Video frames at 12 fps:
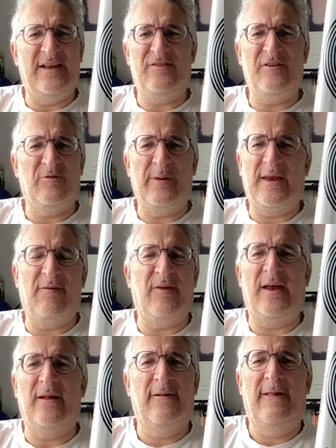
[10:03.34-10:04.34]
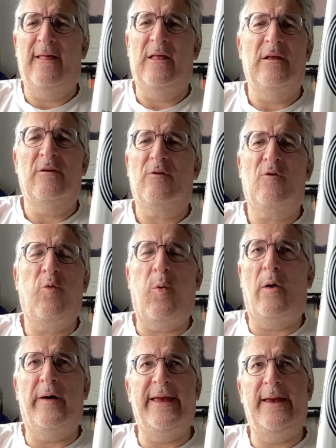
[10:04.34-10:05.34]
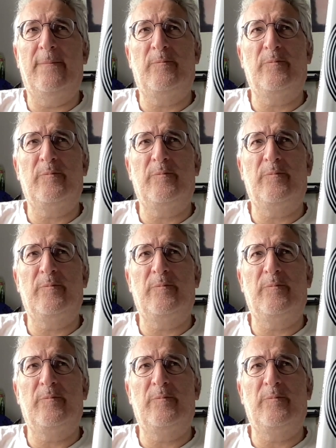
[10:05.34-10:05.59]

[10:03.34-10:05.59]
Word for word: he seems to be giving quite